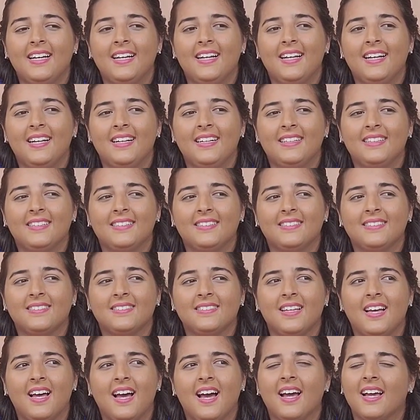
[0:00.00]

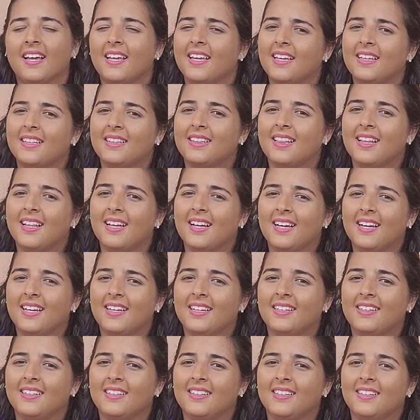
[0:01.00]
And I can't
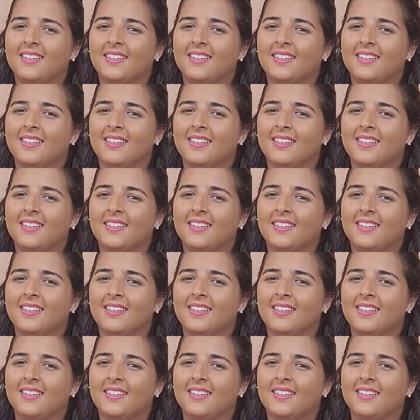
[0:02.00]
lie,